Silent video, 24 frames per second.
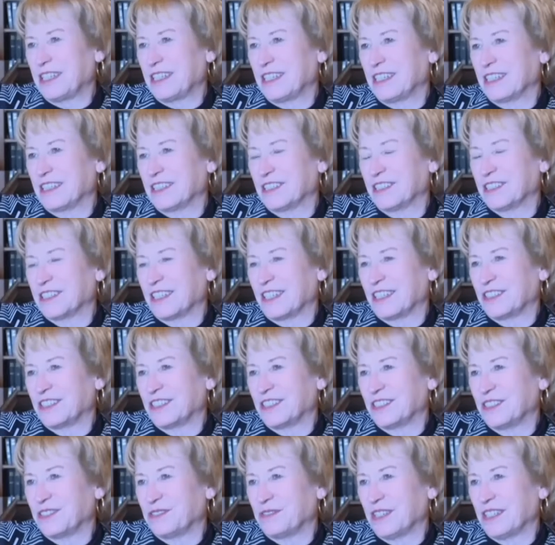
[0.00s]
we needed a little
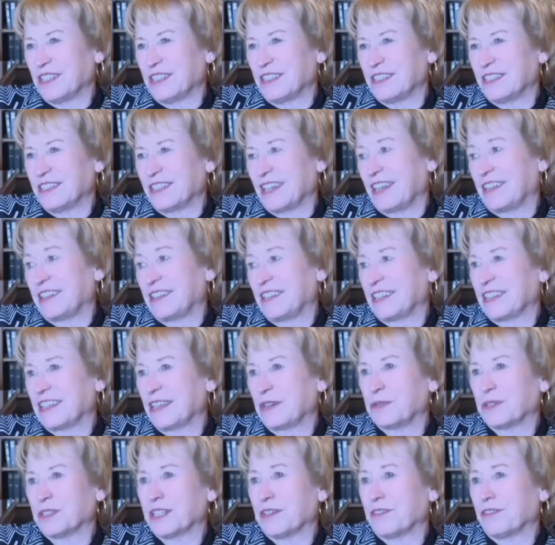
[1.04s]
session to vent, and I think
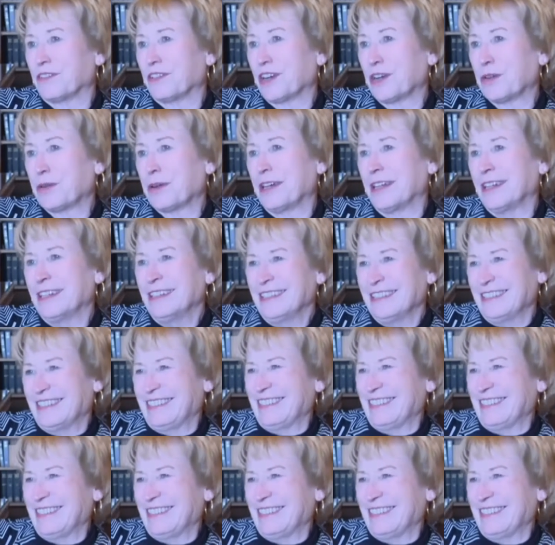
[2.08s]
that worked out very well.